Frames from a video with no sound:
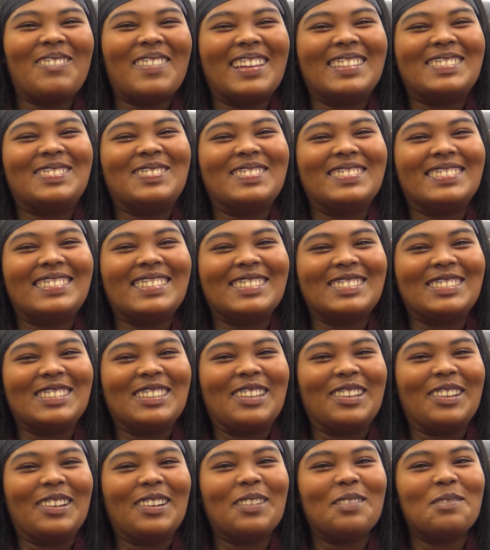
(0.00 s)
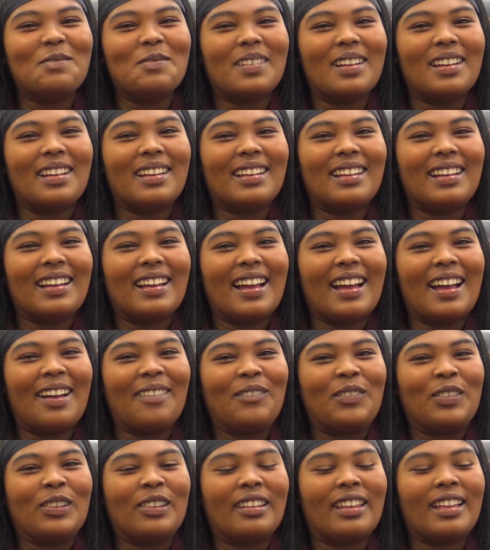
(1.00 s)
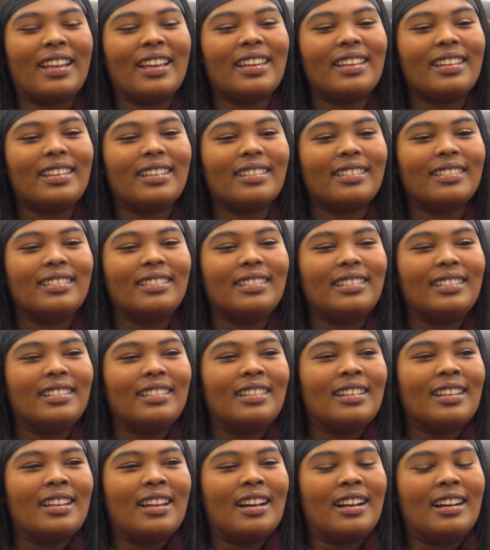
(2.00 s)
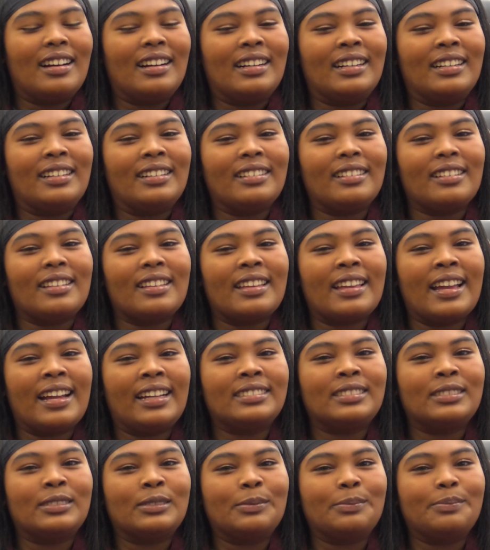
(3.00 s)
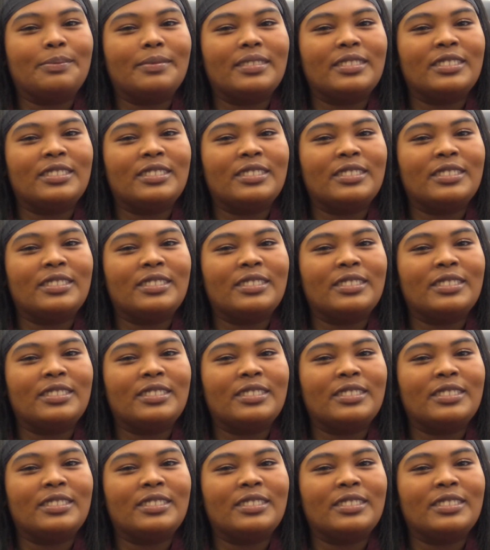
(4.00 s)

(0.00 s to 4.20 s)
best position group. I feel like uh, got some